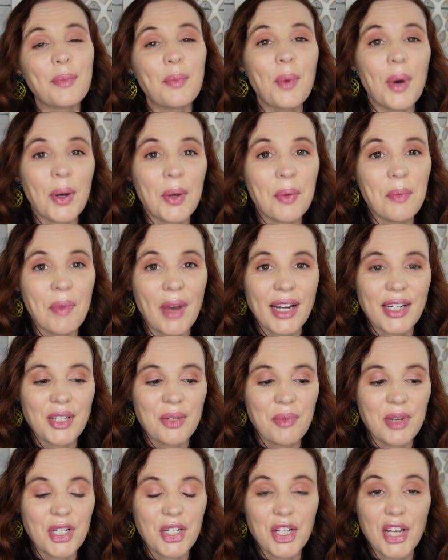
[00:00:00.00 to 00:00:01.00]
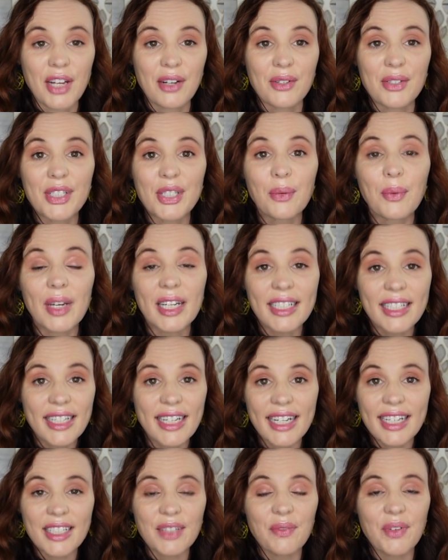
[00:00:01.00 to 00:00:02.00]
welcome back to my channel. So in
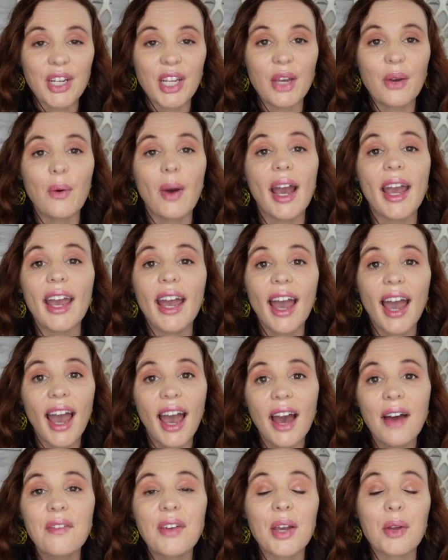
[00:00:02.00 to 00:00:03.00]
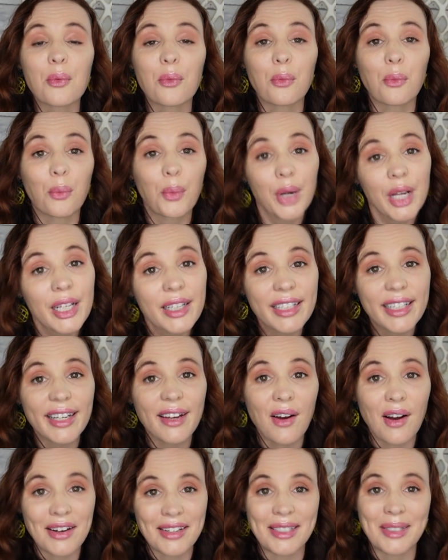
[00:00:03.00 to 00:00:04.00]
today's video, I have a
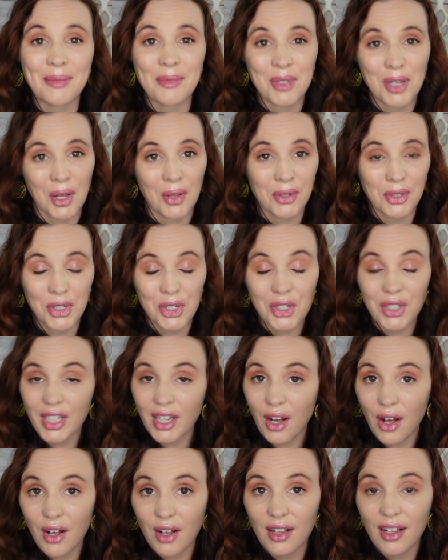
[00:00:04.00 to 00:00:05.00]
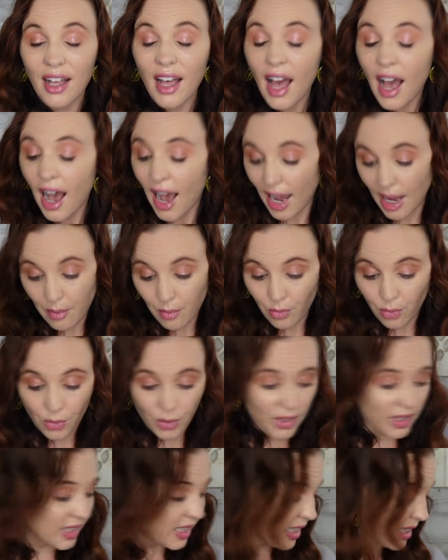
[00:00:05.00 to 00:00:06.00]
really awesome Dollar Tree haul. I'm
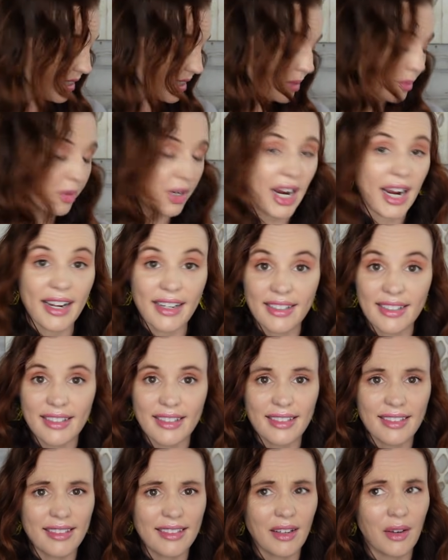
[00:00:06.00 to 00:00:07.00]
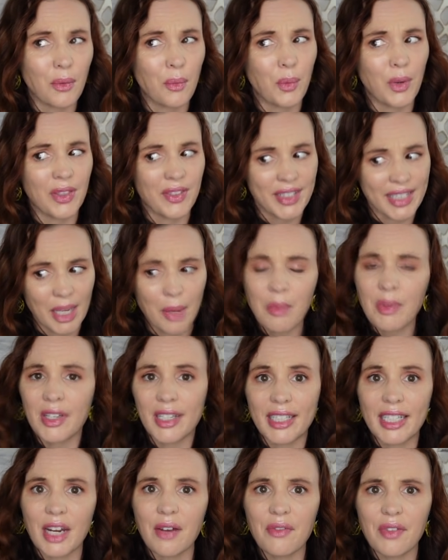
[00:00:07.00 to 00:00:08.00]
really surprised with some of
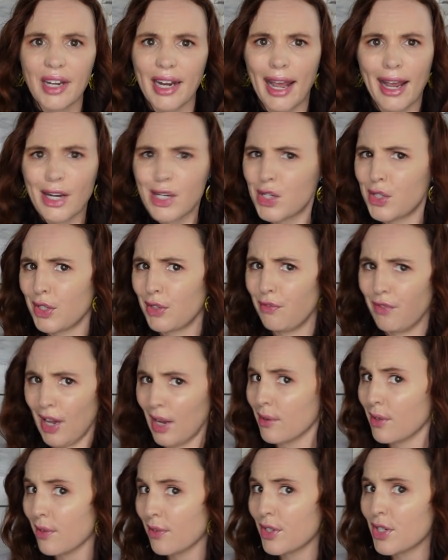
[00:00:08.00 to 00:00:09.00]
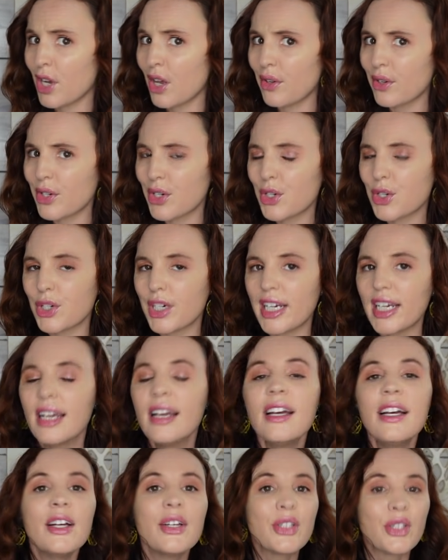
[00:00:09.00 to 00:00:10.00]
the stuff that I actually found at the Dollar Tree.
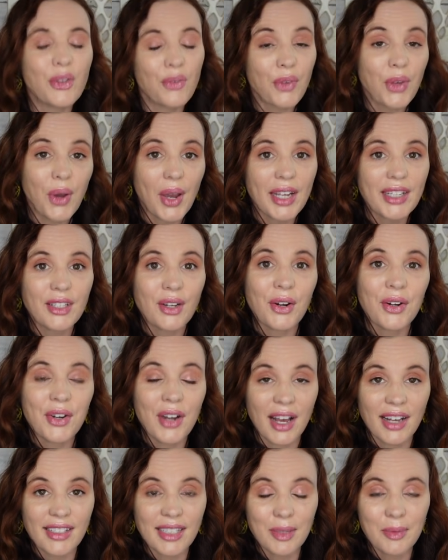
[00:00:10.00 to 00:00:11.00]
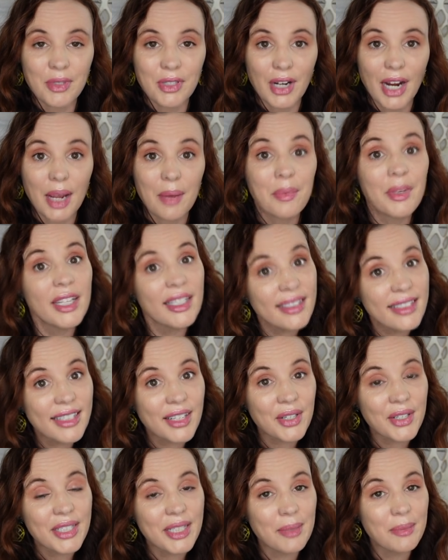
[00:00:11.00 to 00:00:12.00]
So if you guys are not subscribed,
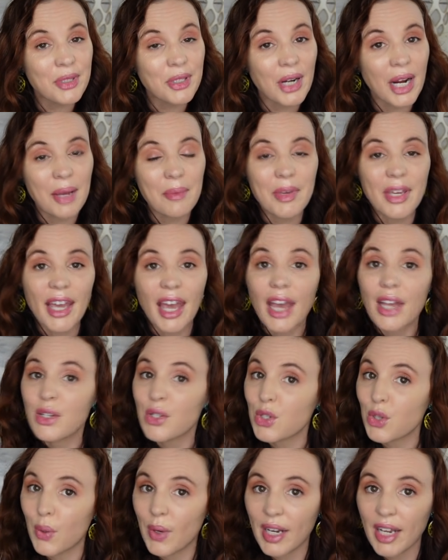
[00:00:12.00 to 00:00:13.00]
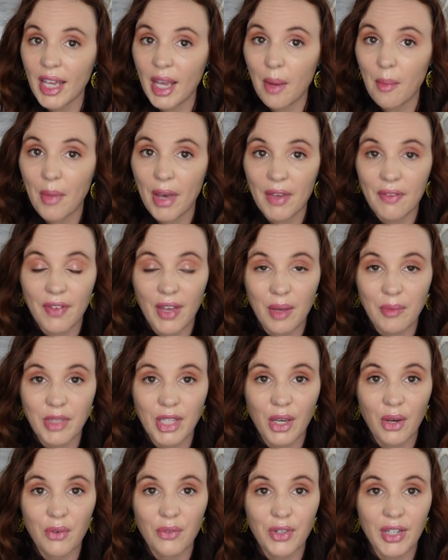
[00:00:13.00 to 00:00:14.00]
consider subscribing and joining my
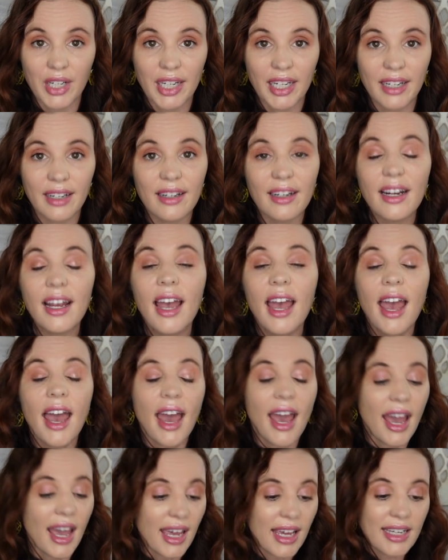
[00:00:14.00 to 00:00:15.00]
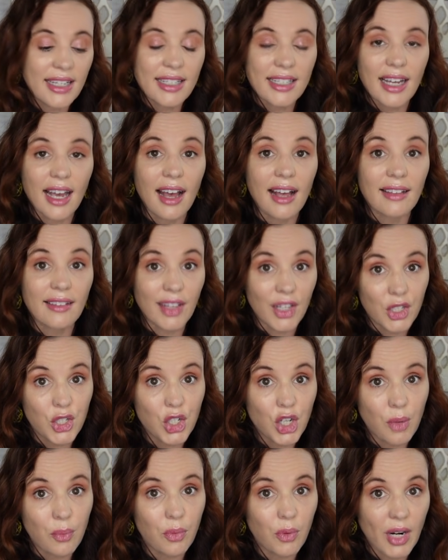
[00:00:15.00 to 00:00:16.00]
family over here. And uh,
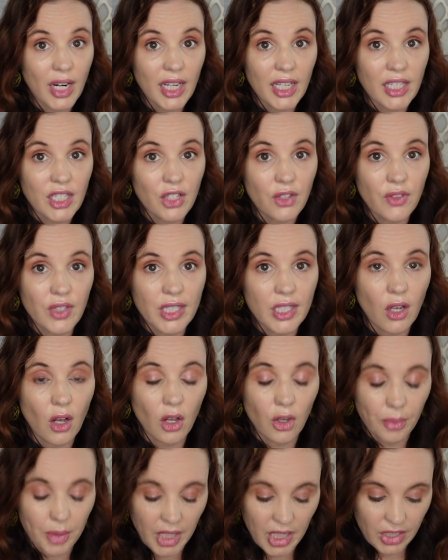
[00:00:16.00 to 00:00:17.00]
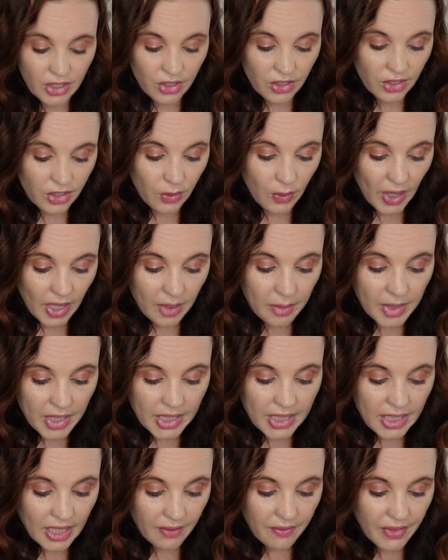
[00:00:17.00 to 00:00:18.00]
let's jump right into this haul because there's quite a bit
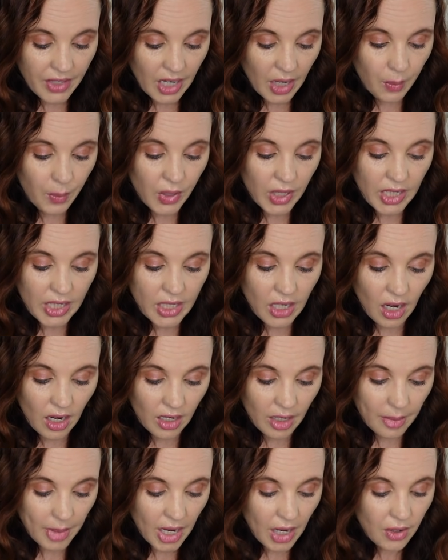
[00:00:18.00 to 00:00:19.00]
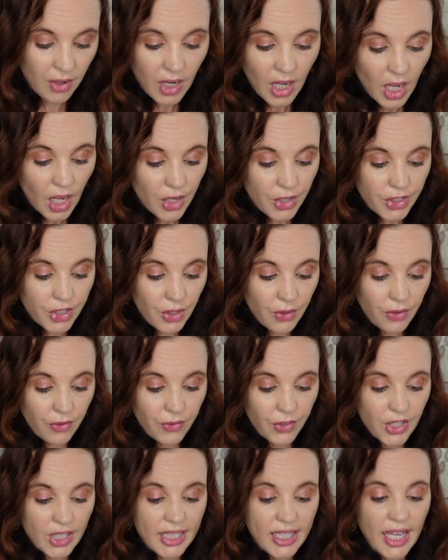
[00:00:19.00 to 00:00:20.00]
of stuff that I want to talk about. So the
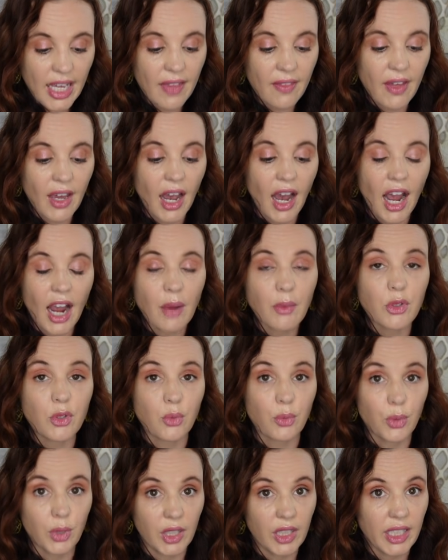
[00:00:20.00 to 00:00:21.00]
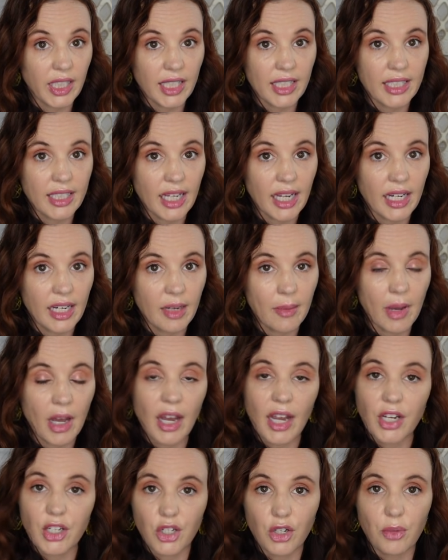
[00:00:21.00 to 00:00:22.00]
first thing that I was really excited
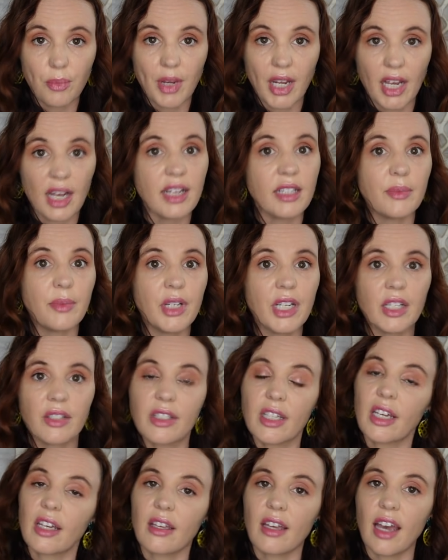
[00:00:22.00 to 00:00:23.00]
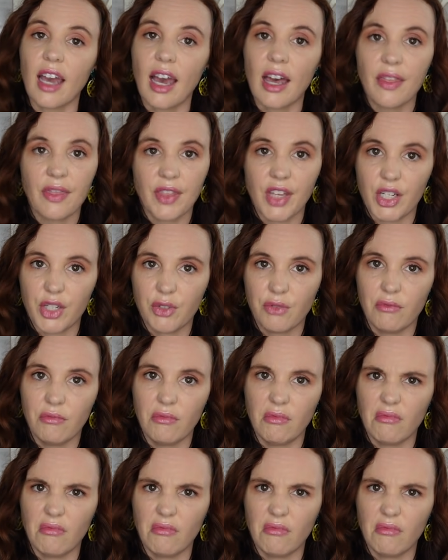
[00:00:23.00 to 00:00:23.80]
about, I showed my husband, he was like, at the